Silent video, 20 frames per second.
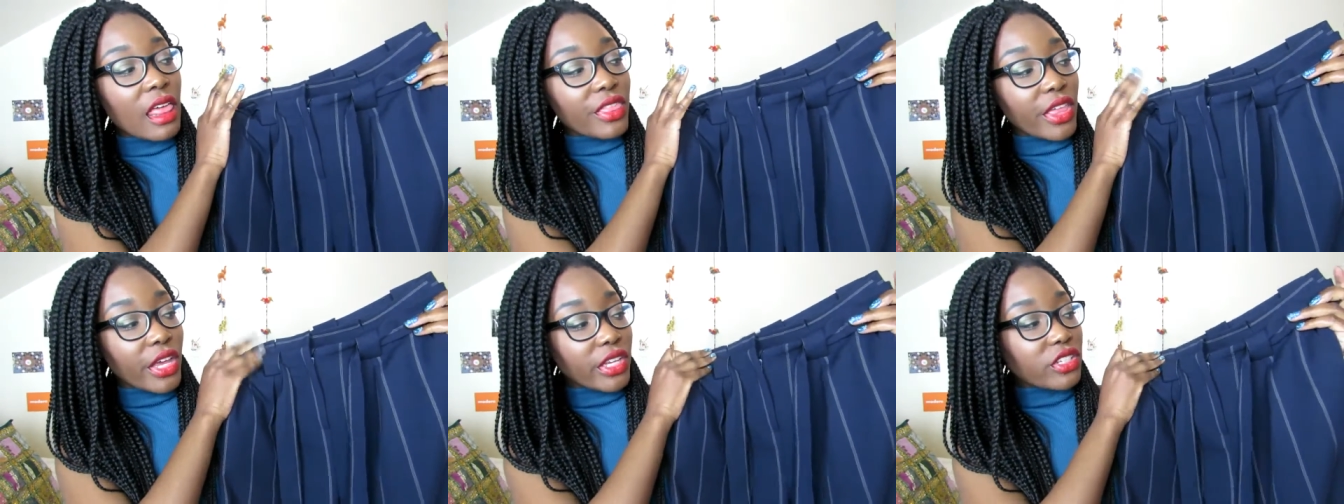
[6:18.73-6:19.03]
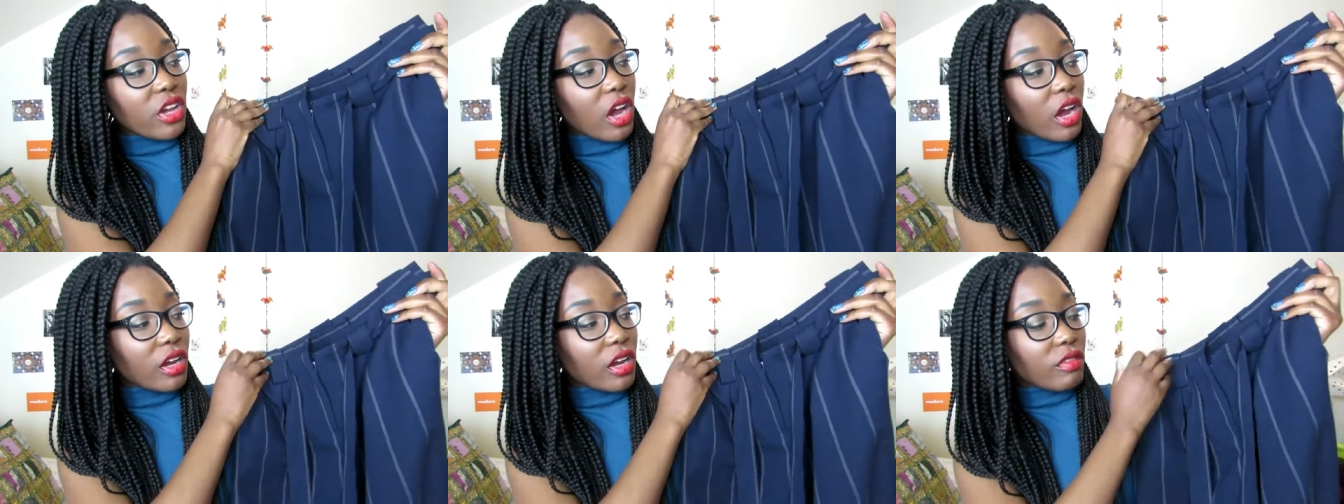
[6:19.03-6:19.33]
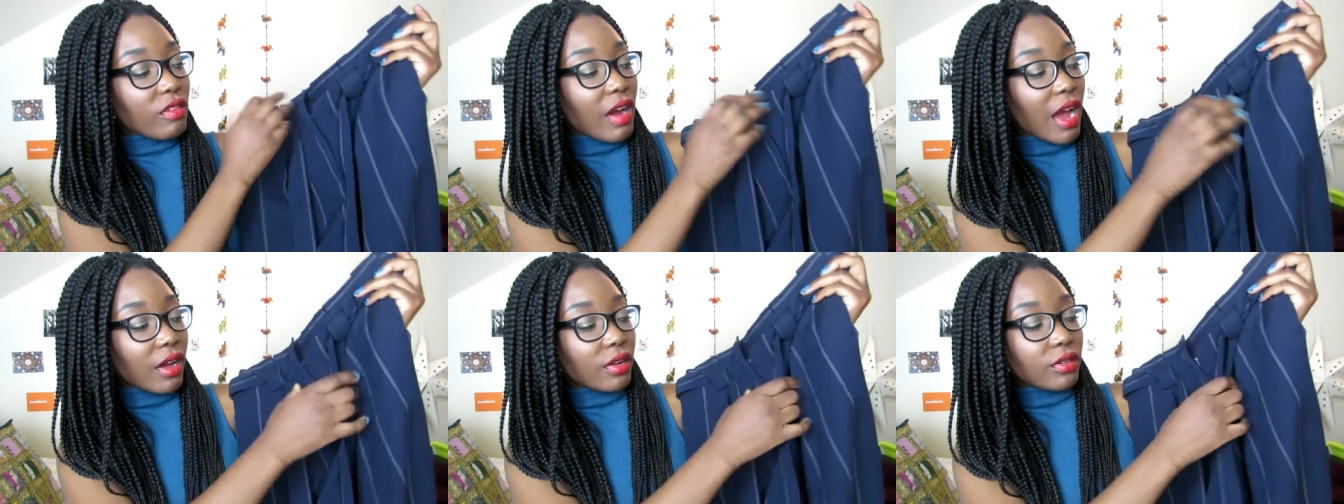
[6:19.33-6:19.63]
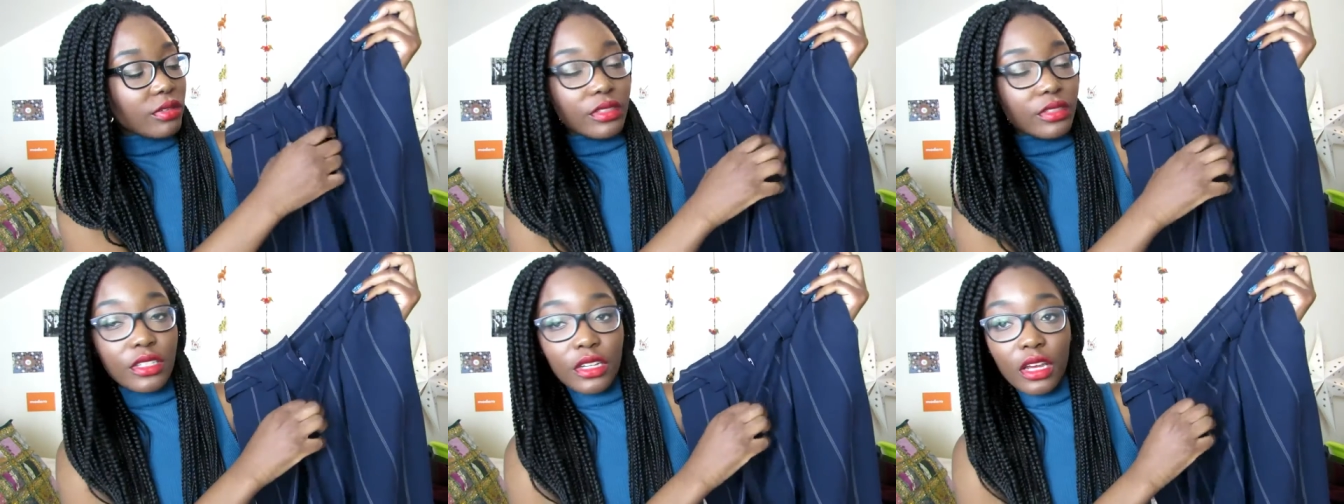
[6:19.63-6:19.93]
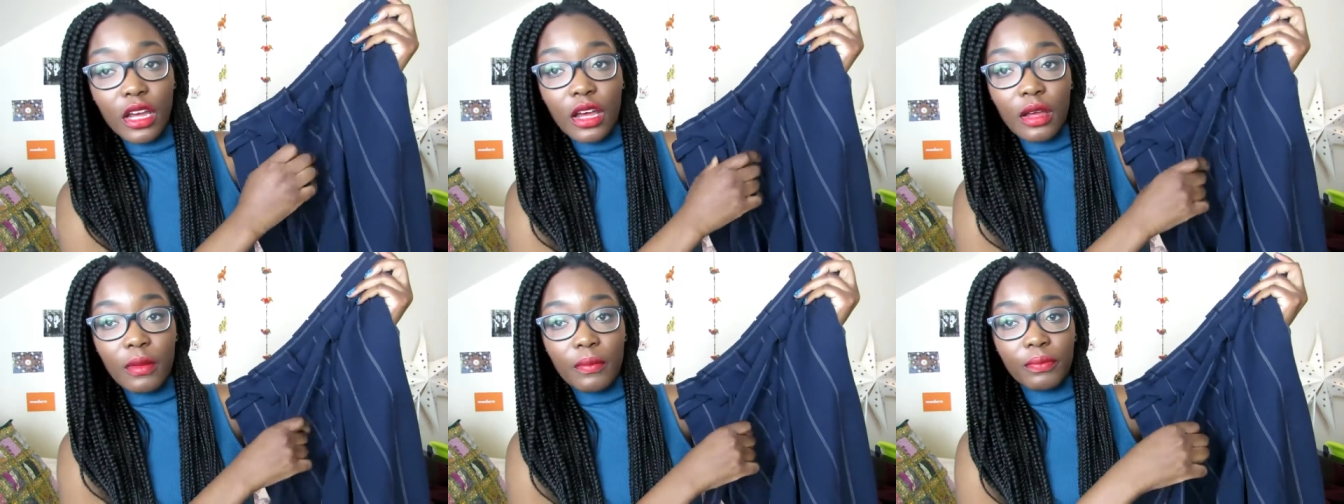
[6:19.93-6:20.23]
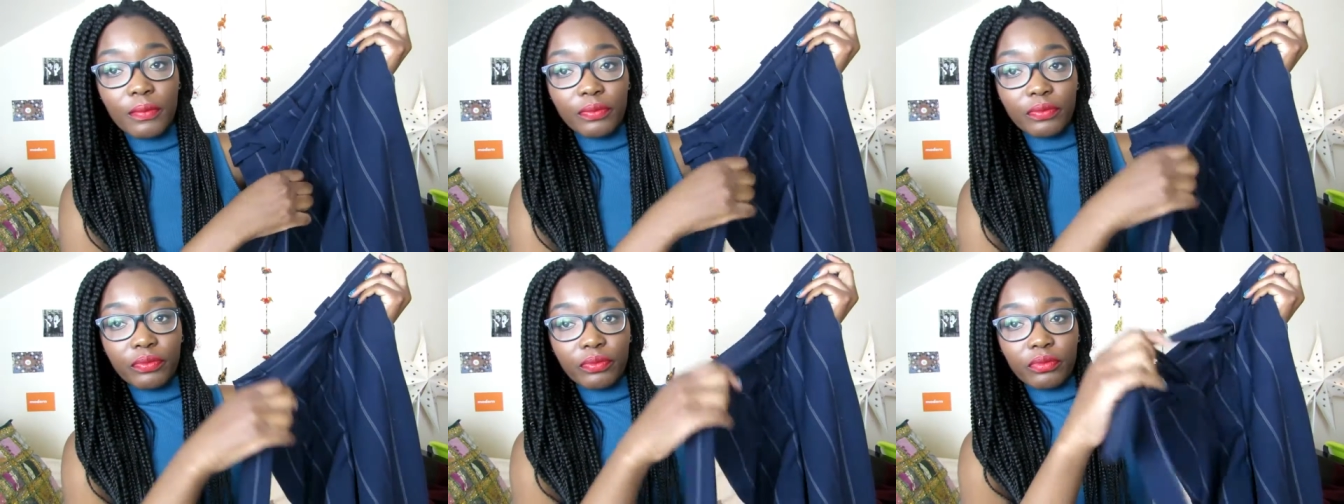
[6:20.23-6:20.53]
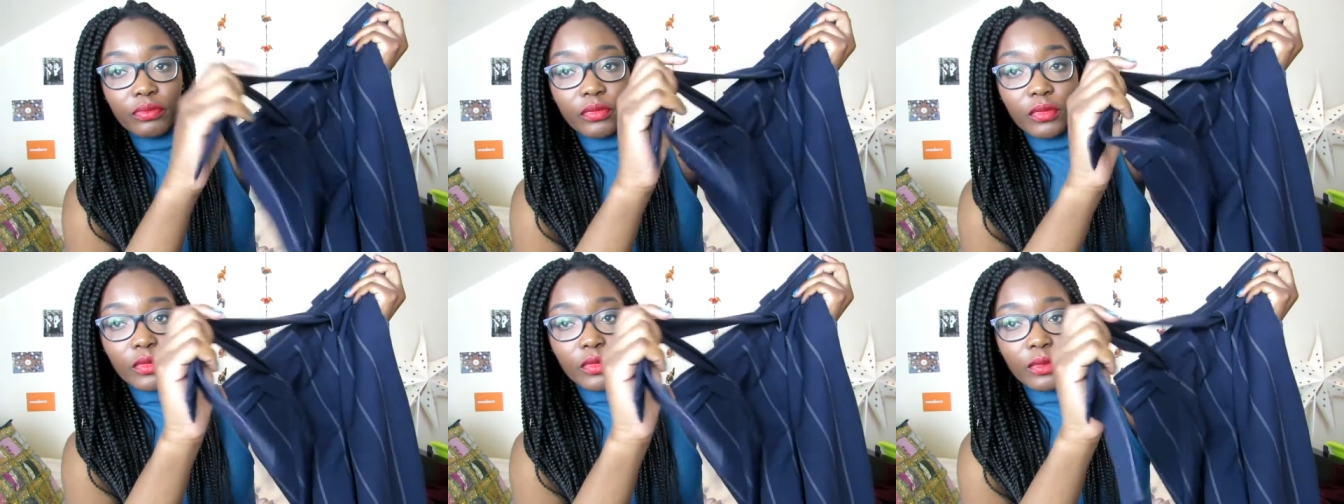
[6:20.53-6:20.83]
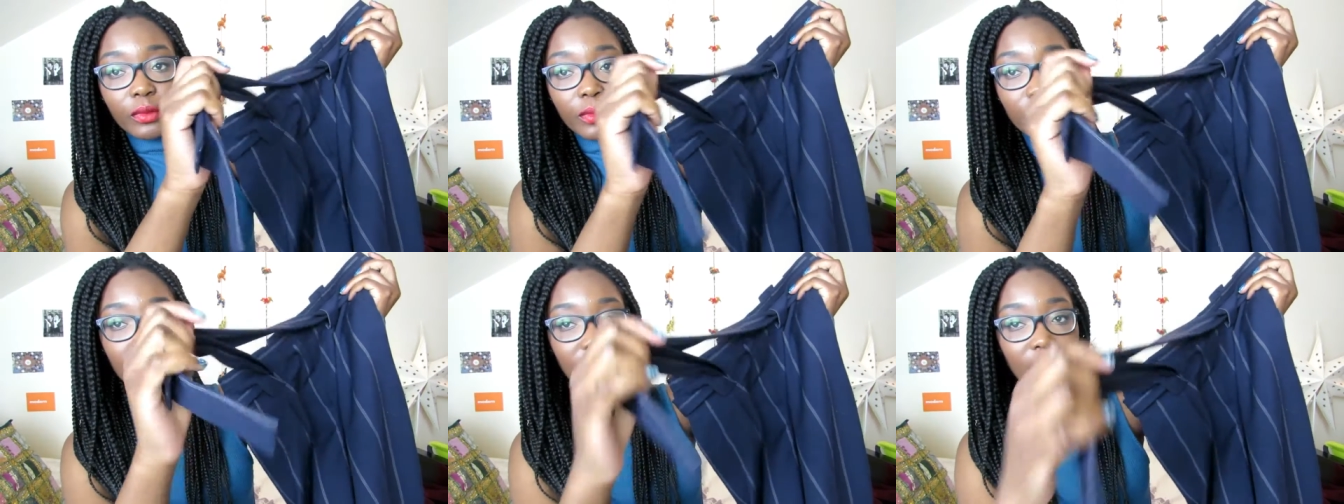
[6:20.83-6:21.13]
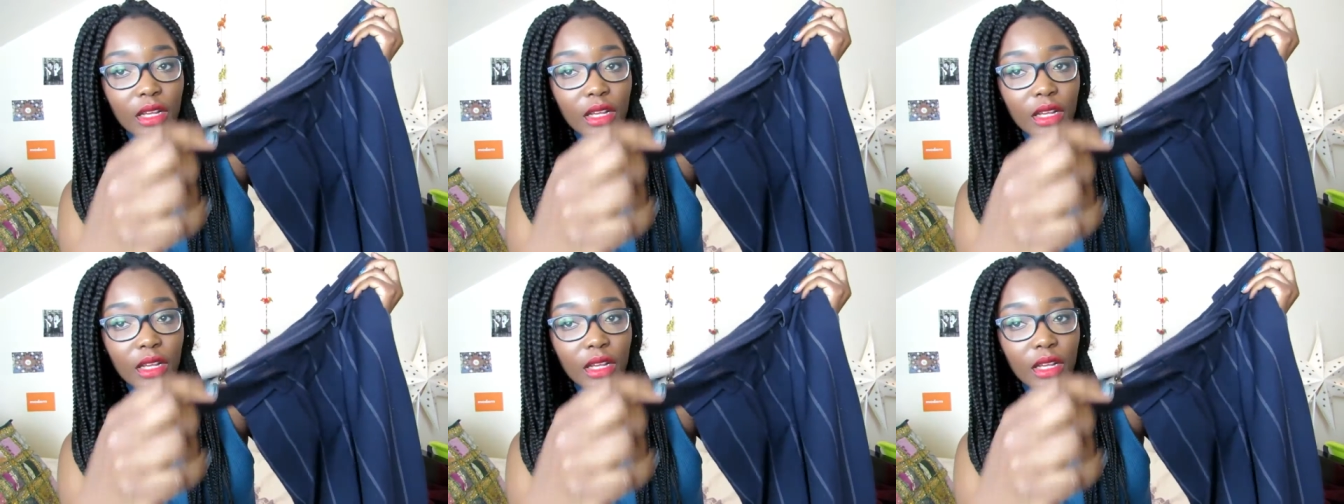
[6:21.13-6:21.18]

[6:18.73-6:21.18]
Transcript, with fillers: They tie around with